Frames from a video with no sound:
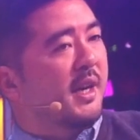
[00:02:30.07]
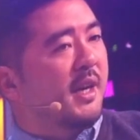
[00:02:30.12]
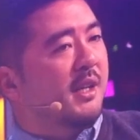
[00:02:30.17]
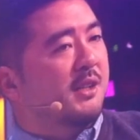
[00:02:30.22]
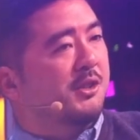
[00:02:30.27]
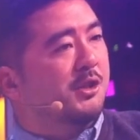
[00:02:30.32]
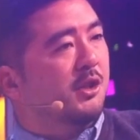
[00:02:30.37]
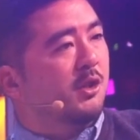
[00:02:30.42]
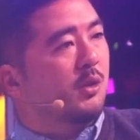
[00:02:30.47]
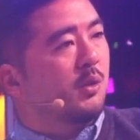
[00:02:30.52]
And
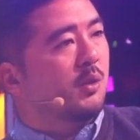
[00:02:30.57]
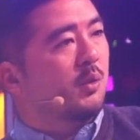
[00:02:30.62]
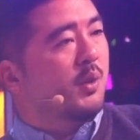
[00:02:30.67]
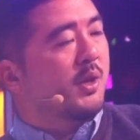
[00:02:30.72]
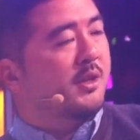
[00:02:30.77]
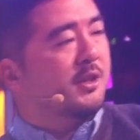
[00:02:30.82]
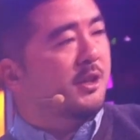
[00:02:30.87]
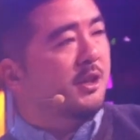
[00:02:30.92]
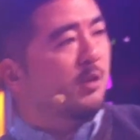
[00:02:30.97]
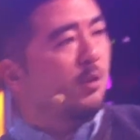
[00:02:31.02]
so
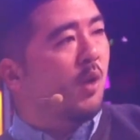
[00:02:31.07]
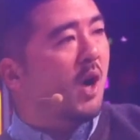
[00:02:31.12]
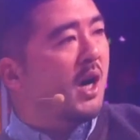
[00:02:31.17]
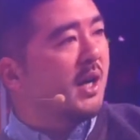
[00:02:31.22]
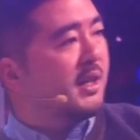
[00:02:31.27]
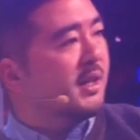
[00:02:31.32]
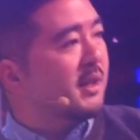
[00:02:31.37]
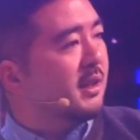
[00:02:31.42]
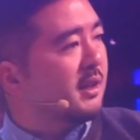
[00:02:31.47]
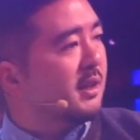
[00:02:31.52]
whether you're
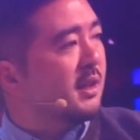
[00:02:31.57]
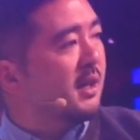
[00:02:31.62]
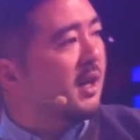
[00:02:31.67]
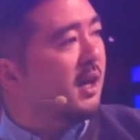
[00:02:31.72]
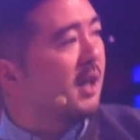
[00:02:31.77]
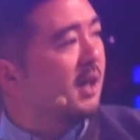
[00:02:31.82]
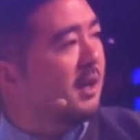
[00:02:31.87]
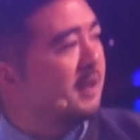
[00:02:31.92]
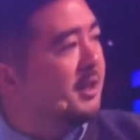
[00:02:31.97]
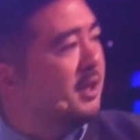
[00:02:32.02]
walking,
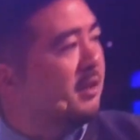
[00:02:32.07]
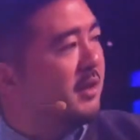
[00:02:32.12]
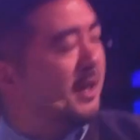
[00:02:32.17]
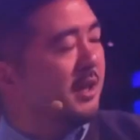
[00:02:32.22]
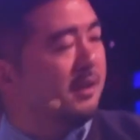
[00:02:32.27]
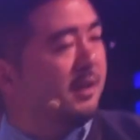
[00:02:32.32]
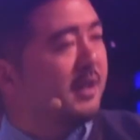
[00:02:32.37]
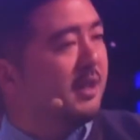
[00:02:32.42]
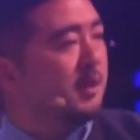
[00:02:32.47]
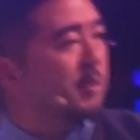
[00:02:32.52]

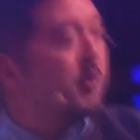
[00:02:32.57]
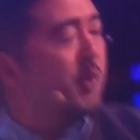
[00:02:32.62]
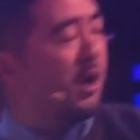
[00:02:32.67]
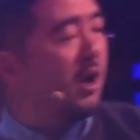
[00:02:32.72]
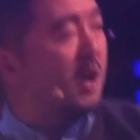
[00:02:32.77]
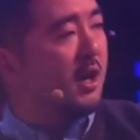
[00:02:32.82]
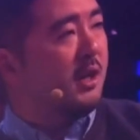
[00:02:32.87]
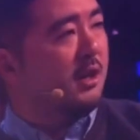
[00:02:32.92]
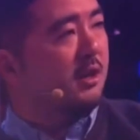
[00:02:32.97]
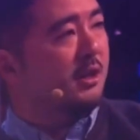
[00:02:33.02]
in the
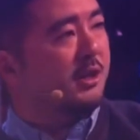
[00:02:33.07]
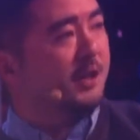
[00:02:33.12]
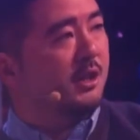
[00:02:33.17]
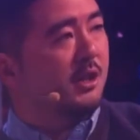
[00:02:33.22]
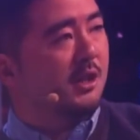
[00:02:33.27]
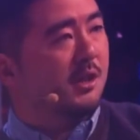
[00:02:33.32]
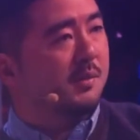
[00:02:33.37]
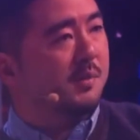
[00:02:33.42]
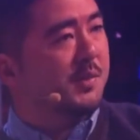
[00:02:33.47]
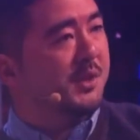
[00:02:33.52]
park, or
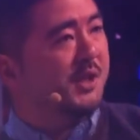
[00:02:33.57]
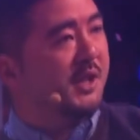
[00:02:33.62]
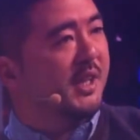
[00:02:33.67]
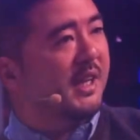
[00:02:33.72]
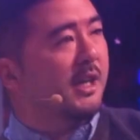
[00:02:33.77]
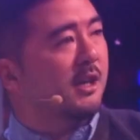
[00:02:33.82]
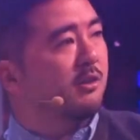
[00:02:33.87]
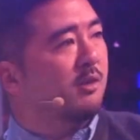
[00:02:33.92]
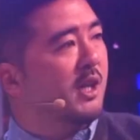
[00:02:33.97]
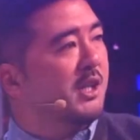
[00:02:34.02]
you're sitting
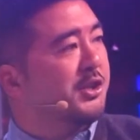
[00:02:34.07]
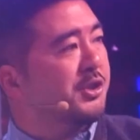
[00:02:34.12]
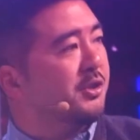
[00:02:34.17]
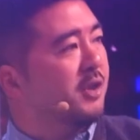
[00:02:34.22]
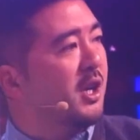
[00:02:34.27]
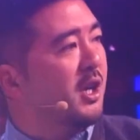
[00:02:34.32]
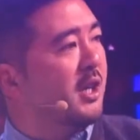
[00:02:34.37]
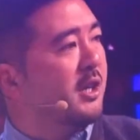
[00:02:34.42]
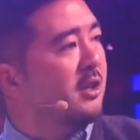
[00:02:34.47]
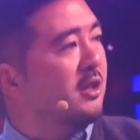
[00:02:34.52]
at a
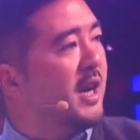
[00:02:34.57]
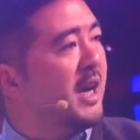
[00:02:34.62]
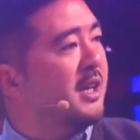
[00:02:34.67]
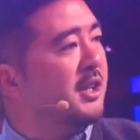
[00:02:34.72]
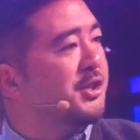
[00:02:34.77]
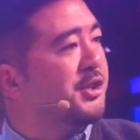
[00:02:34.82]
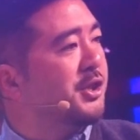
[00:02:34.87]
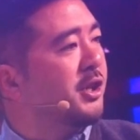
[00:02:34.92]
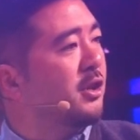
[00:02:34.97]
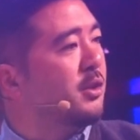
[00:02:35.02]
restaurant or at
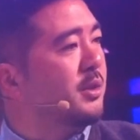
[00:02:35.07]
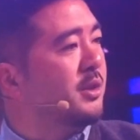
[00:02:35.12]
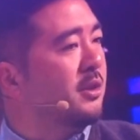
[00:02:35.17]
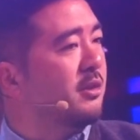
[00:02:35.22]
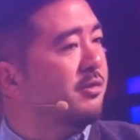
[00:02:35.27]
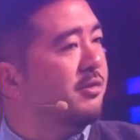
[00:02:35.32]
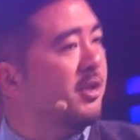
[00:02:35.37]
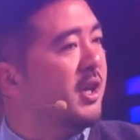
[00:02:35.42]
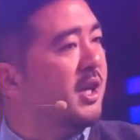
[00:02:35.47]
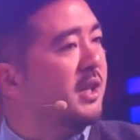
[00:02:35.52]
a show with
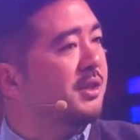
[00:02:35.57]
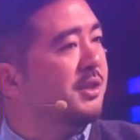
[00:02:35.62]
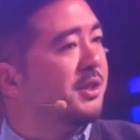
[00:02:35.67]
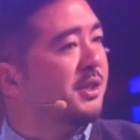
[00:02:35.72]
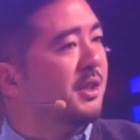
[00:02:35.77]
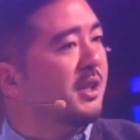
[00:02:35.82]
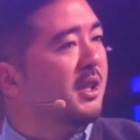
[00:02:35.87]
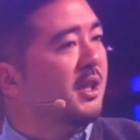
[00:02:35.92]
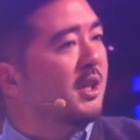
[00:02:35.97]
your friends,